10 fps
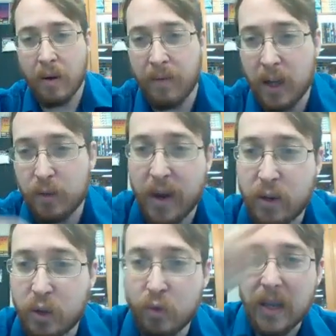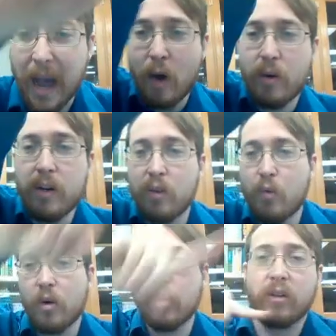phosphate shoots out into the
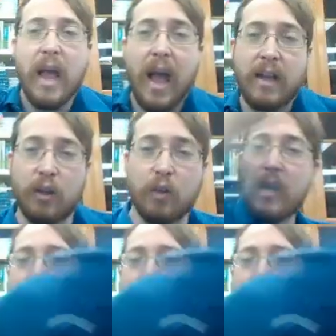world. As it goes